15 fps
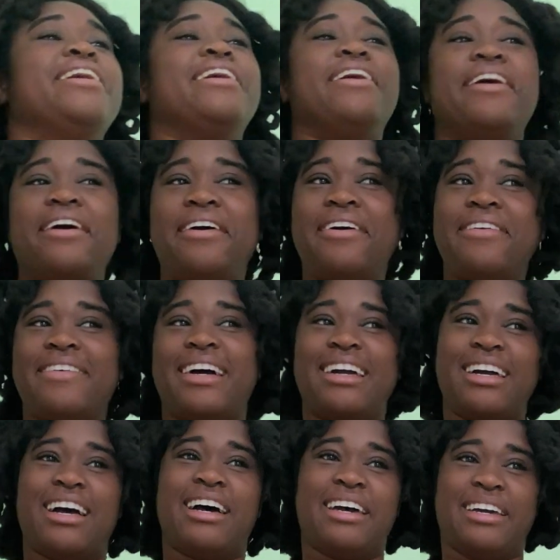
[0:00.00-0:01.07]
Oh my
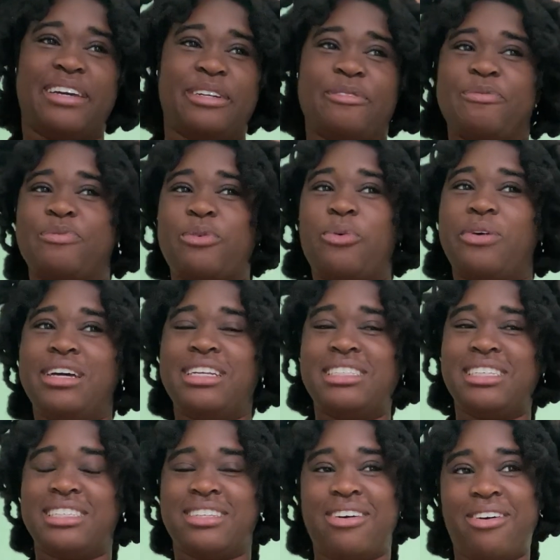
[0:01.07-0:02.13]
god. What is
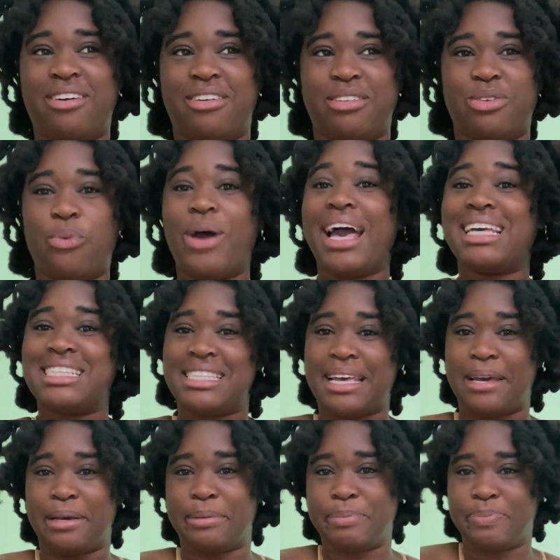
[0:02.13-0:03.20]
this called? Wax
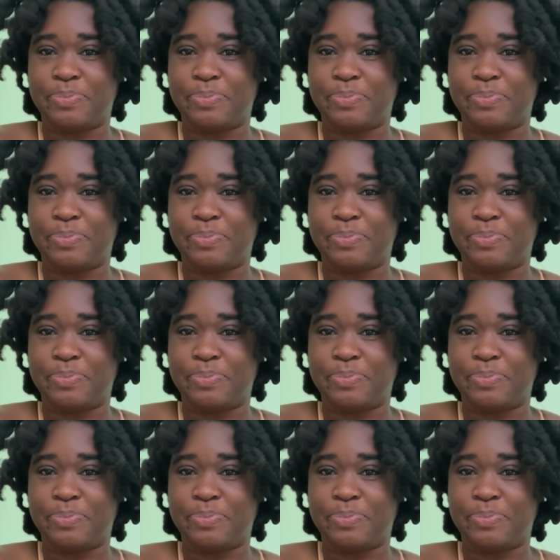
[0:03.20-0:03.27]
stamp.